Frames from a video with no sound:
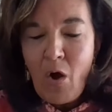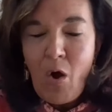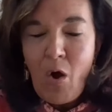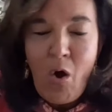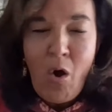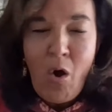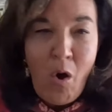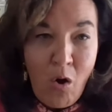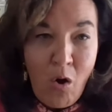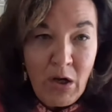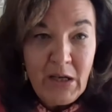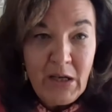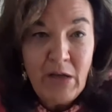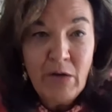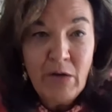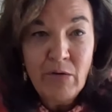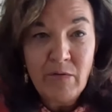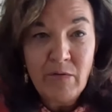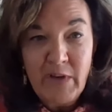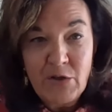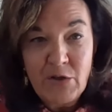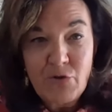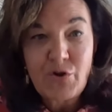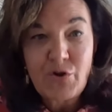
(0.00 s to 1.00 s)
only
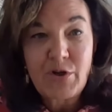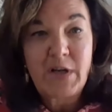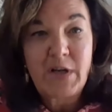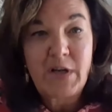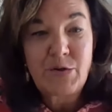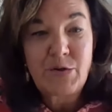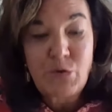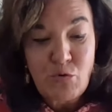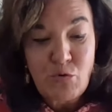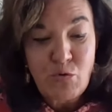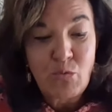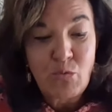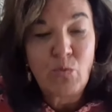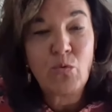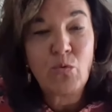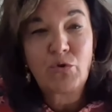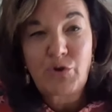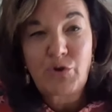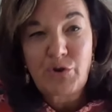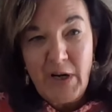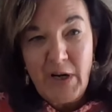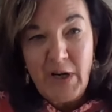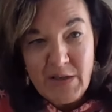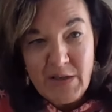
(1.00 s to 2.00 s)
of interest to
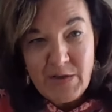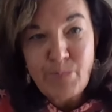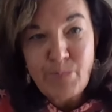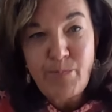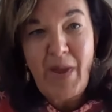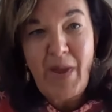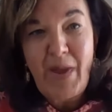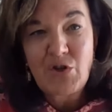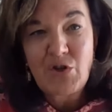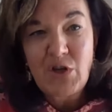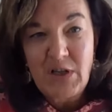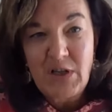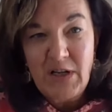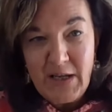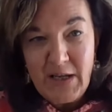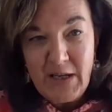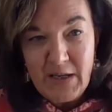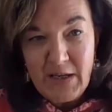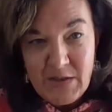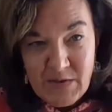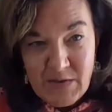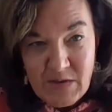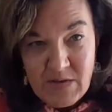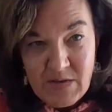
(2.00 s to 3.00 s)
trade
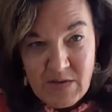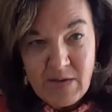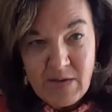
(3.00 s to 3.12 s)
specialists